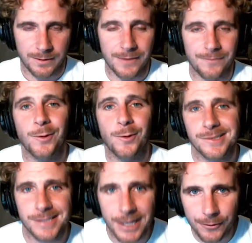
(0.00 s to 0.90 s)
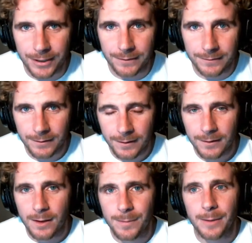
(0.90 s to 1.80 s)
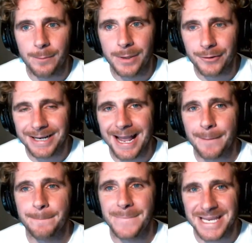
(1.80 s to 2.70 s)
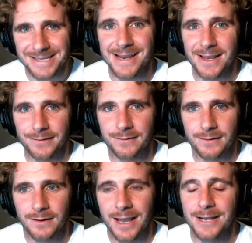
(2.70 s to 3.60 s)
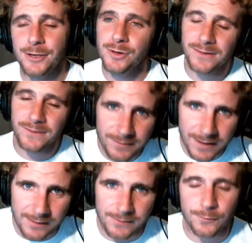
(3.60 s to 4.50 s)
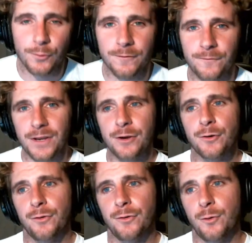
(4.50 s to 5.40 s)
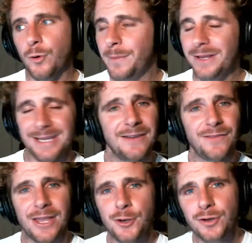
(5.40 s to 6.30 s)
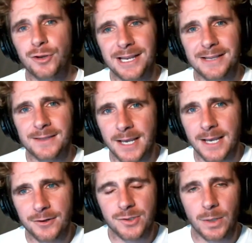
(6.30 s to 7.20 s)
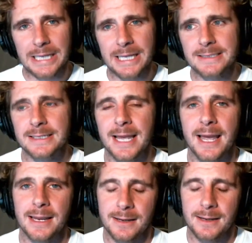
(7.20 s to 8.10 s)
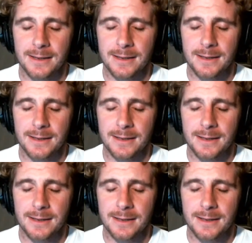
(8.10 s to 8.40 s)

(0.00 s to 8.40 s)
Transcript: If you are serious about building a business and you can sense or feel or believe that you could get to 10 or 20 leads a day,